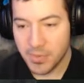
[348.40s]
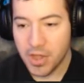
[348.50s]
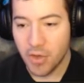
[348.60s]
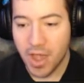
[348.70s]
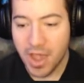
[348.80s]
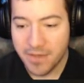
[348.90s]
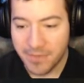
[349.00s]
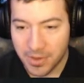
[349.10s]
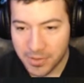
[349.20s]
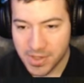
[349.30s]
we go. Hey,
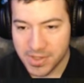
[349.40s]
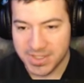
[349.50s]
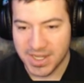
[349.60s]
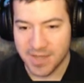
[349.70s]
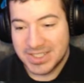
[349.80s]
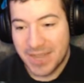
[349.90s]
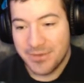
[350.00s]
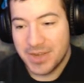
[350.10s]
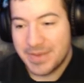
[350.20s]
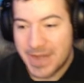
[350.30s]
final kill this time.
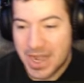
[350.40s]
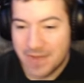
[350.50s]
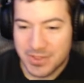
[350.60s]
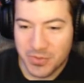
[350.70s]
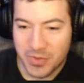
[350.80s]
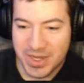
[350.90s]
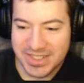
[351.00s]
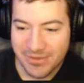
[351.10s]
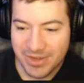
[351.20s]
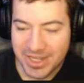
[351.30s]
75 to
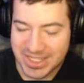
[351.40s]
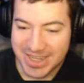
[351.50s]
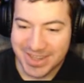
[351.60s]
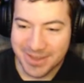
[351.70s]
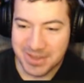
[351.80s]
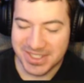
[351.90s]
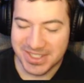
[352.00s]
27 in TDM is